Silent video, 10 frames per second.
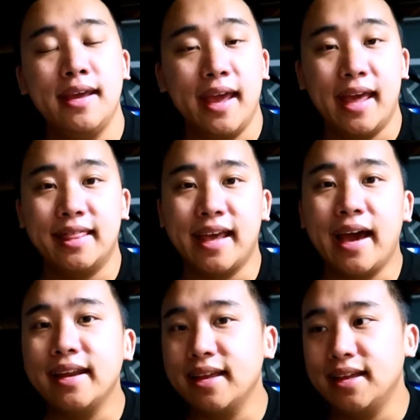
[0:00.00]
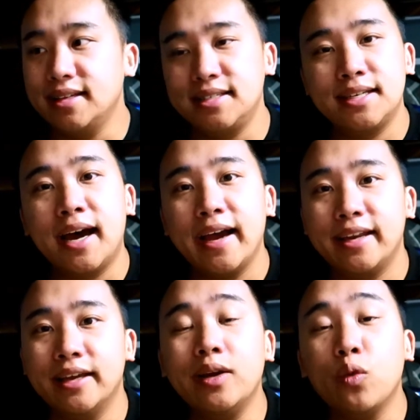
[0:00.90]
And that tied
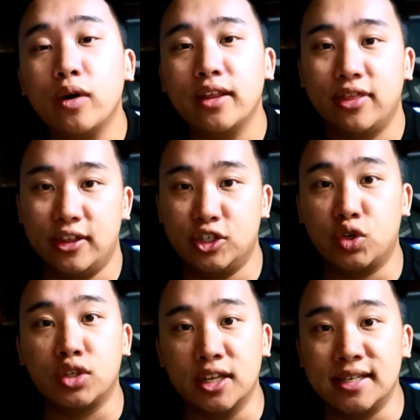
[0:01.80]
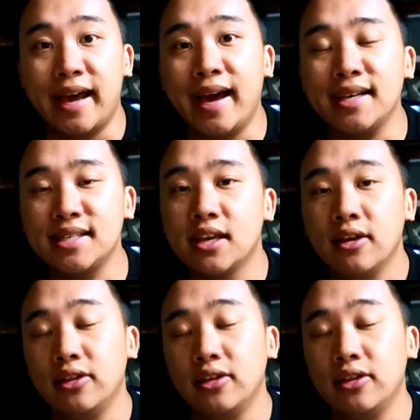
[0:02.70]
in with the tax,